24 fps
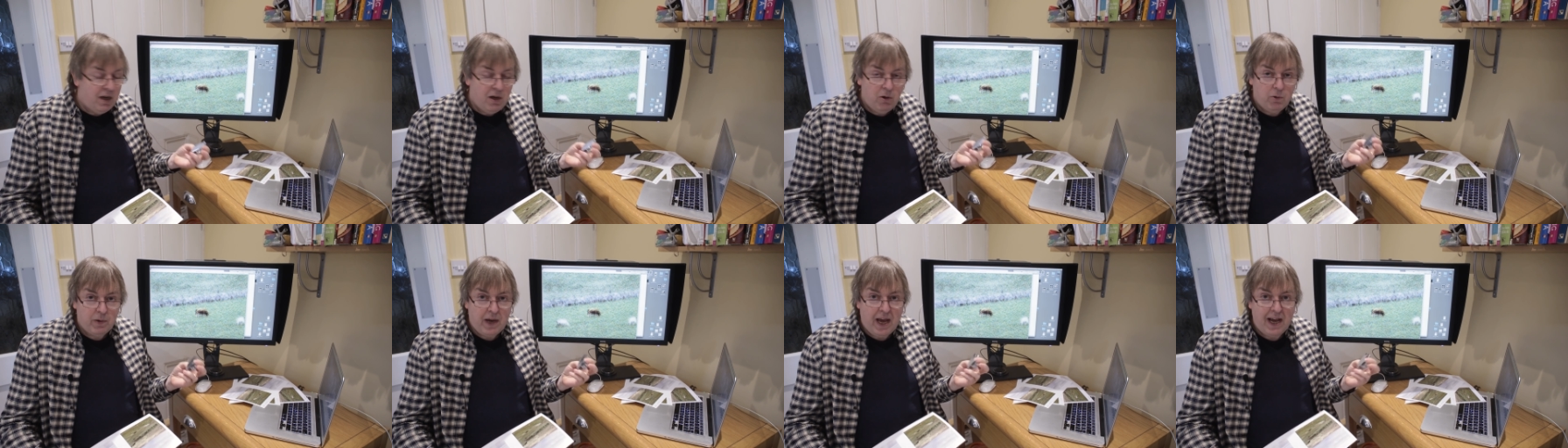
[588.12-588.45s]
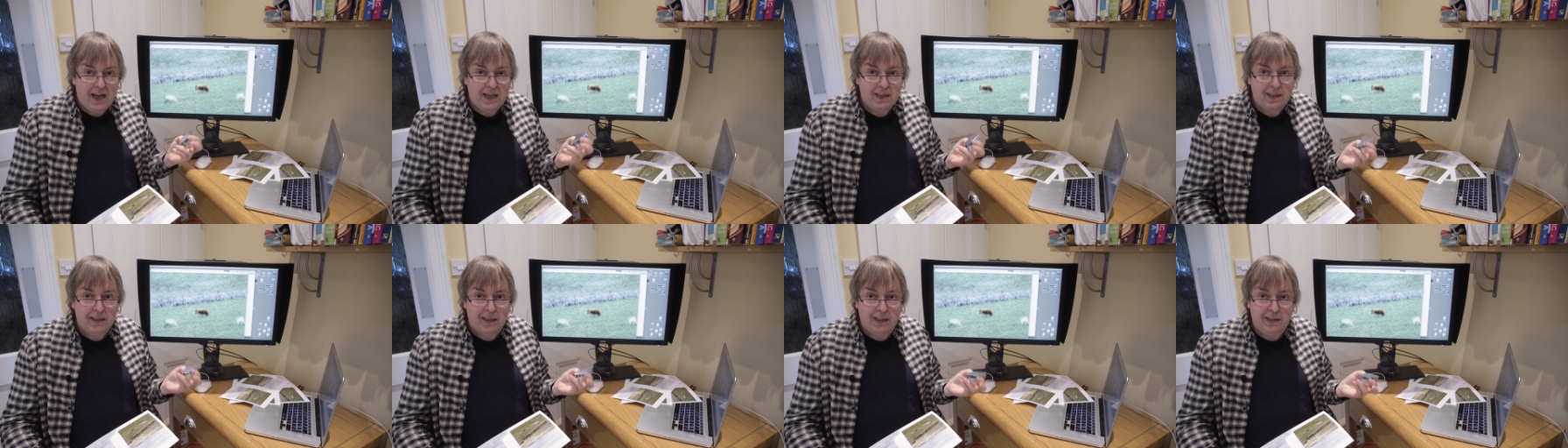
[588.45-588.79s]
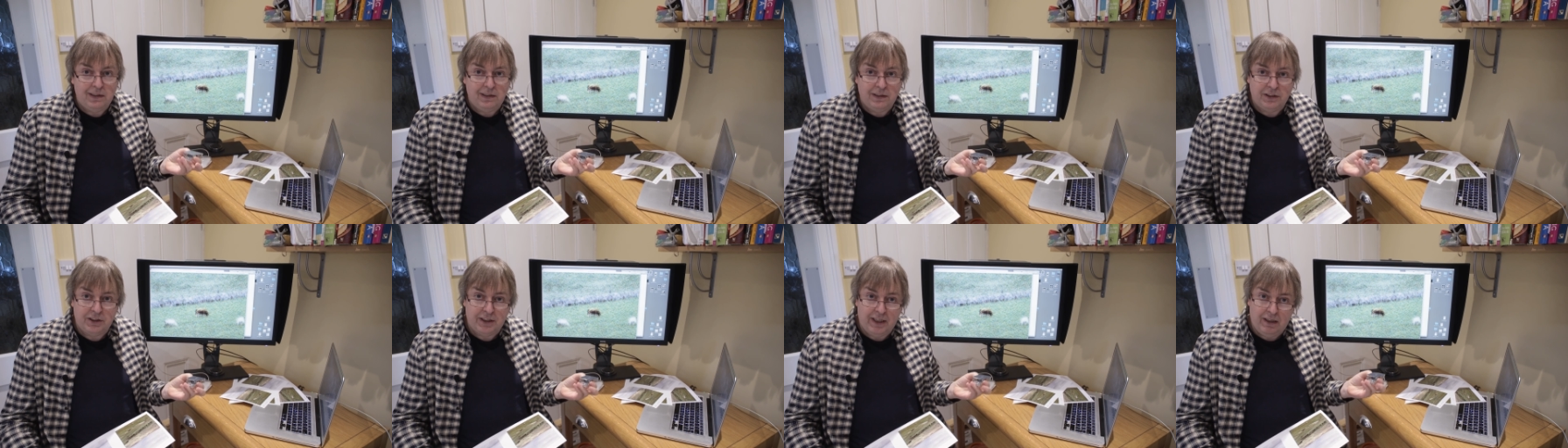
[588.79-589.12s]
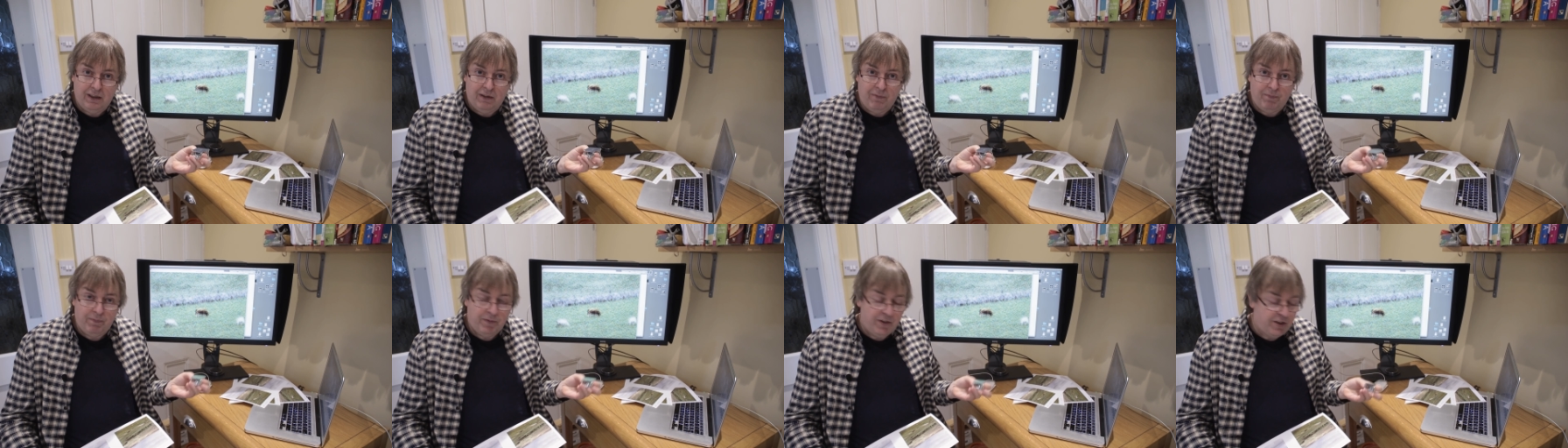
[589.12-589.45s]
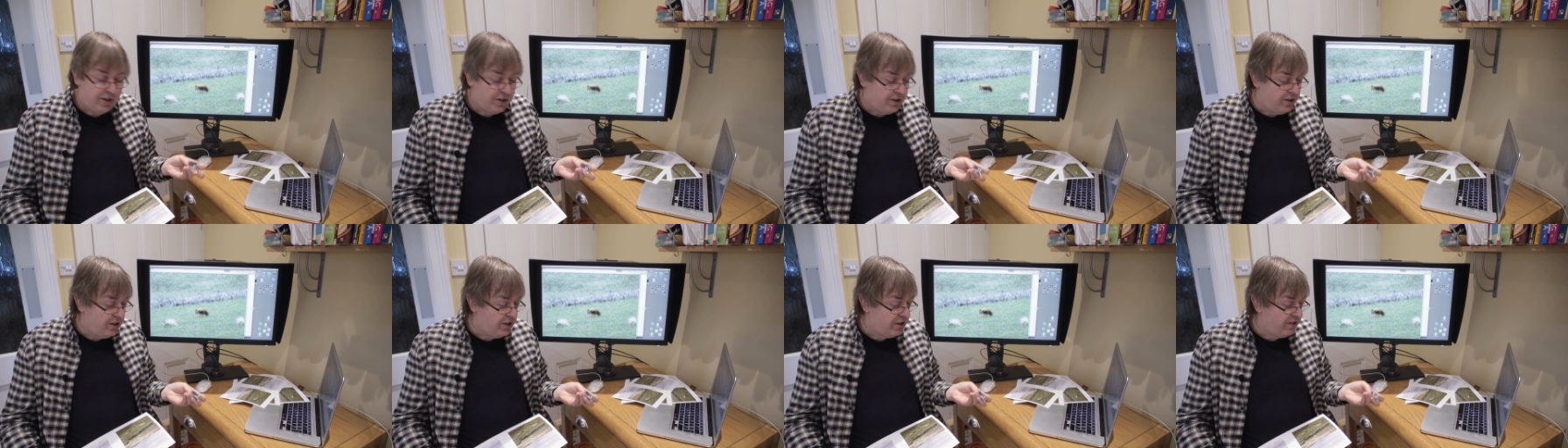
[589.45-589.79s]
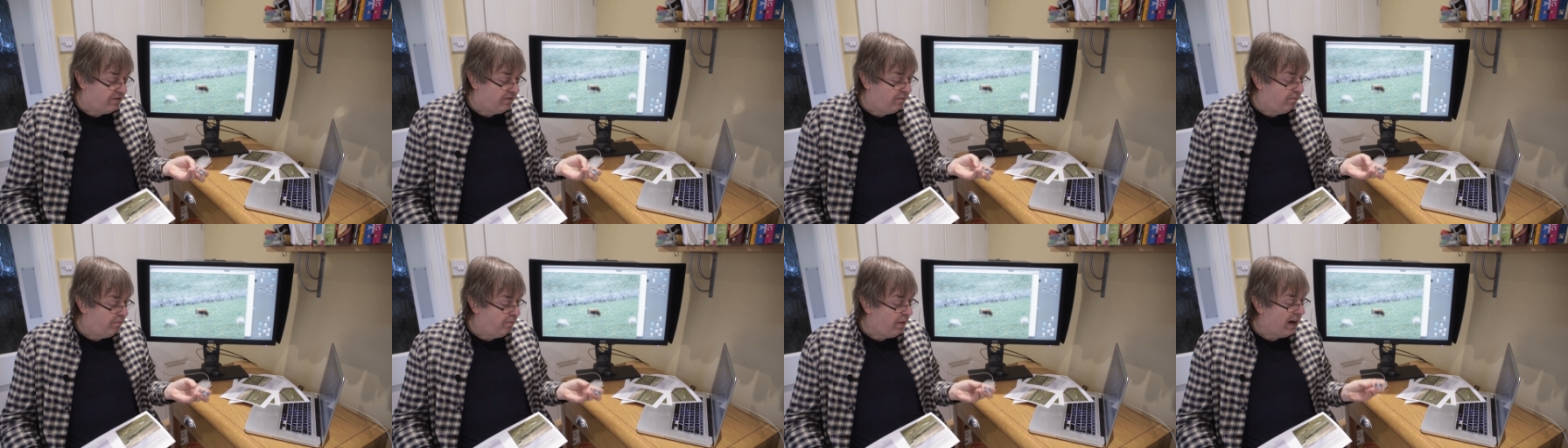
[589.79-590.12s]
my old hand lens out. And this
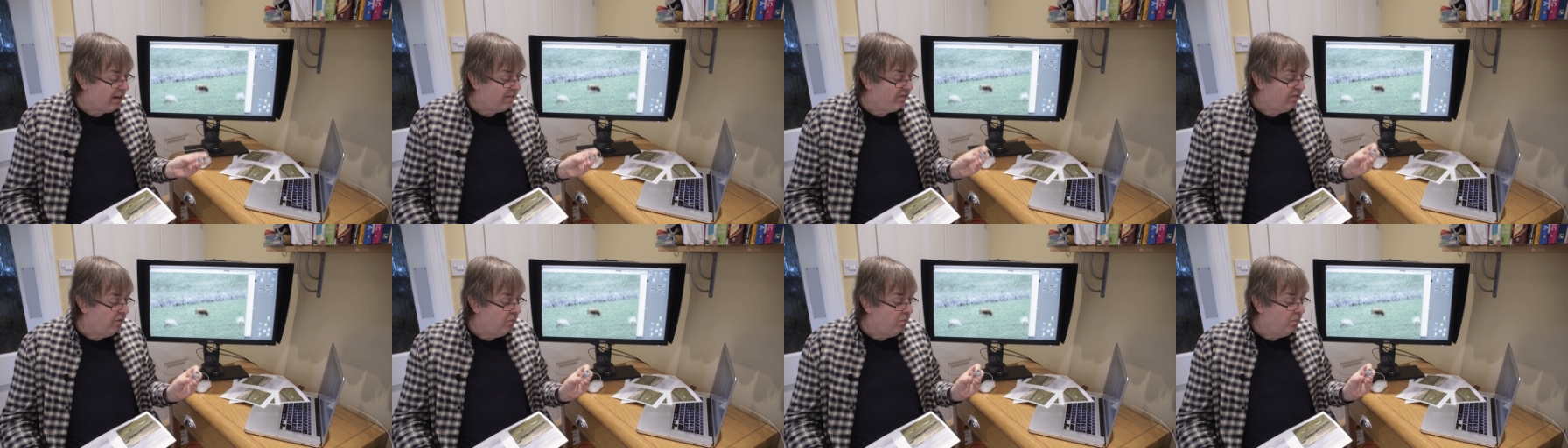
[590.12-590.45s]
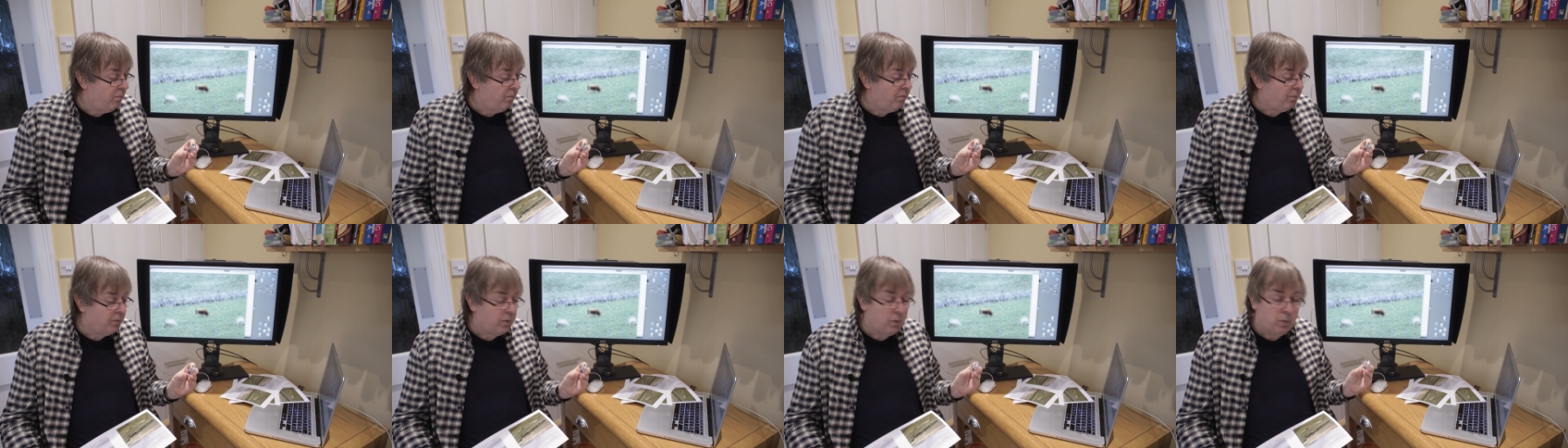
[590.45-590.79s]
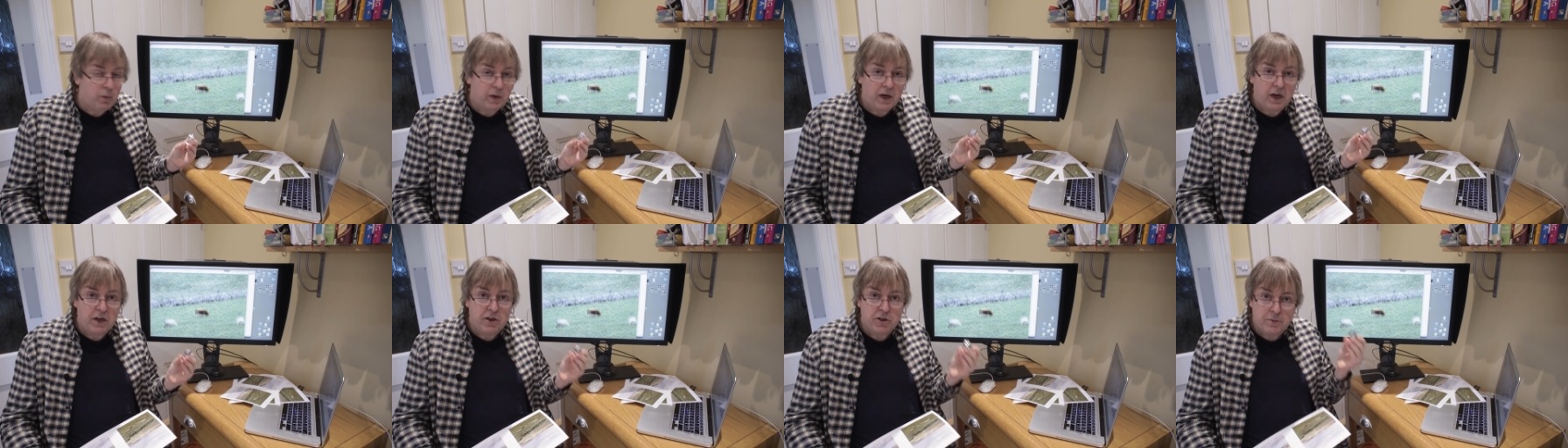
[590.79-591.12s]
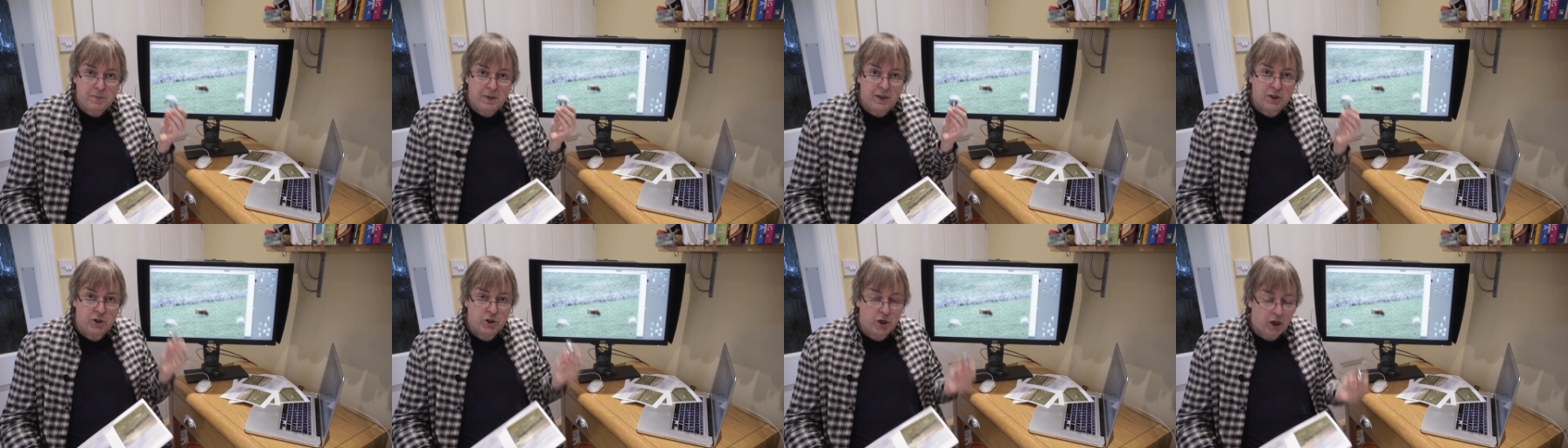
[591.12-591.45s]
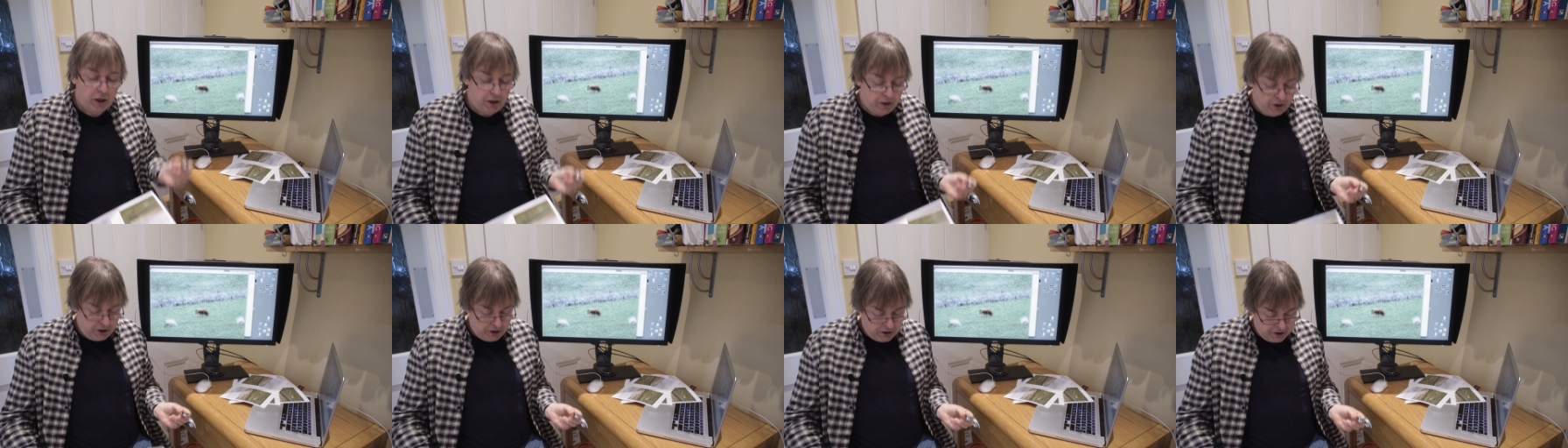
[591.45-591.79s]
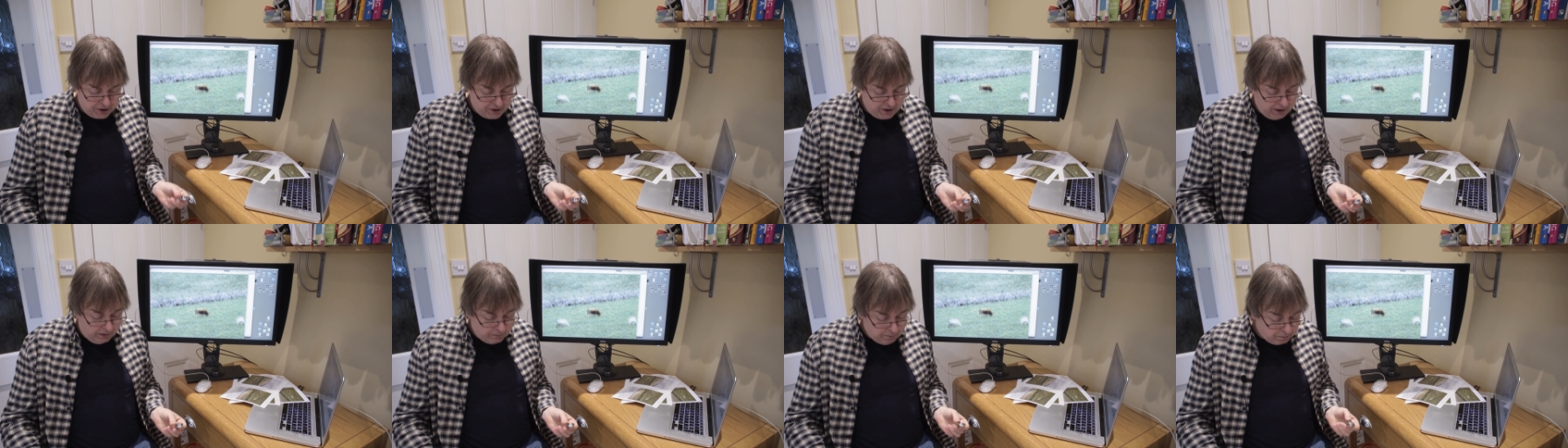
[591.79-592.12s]
is back from when I used to be a
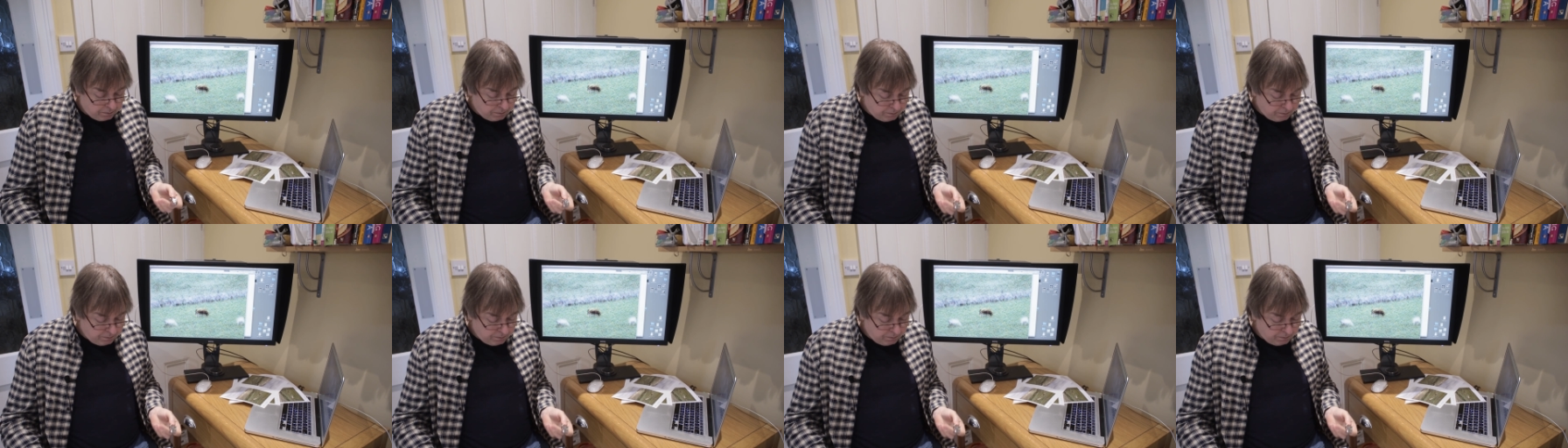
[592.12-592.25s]
geologist.